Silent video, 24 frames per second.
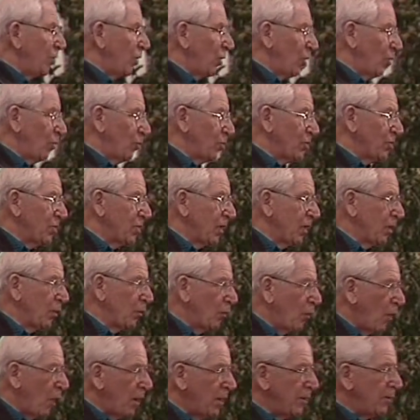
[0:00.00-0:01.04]
goals that are
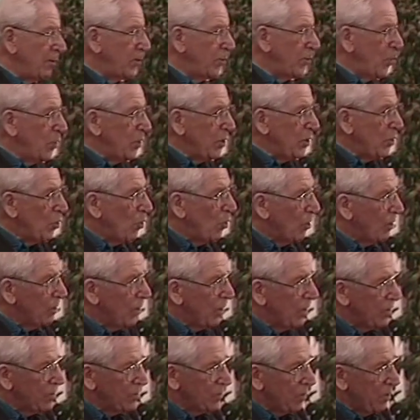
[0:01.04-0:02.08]
right for the
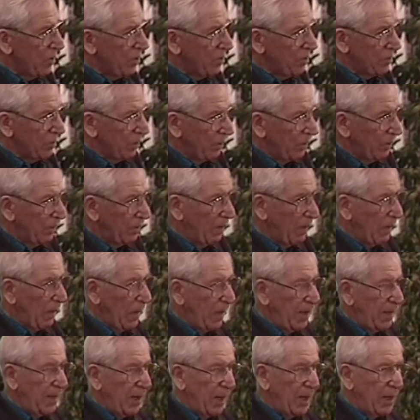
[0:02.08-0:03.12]
organization,
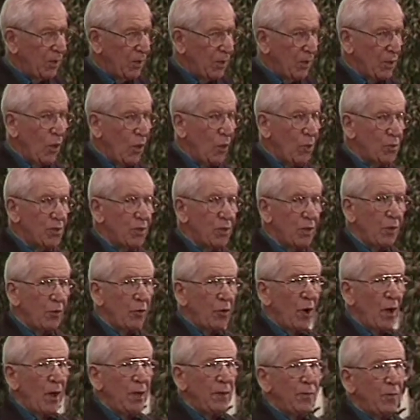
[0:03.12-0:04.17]
and goals that are
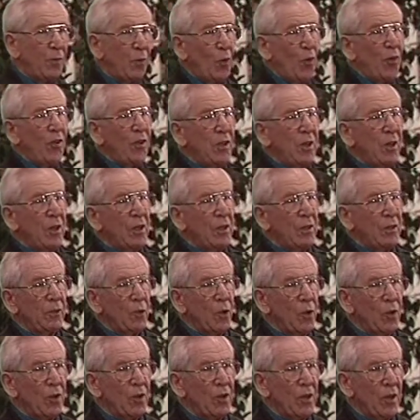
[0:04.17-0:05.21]
right for the
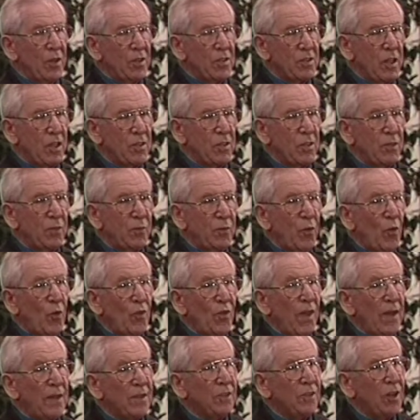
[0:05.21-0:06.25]
organization for
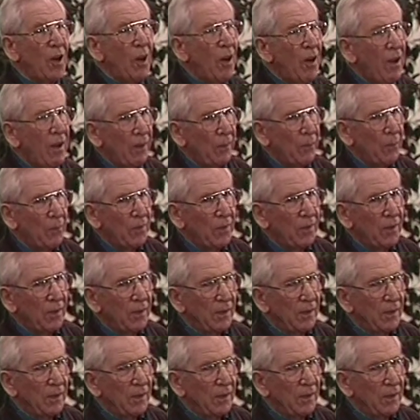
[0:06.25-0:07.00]
that time.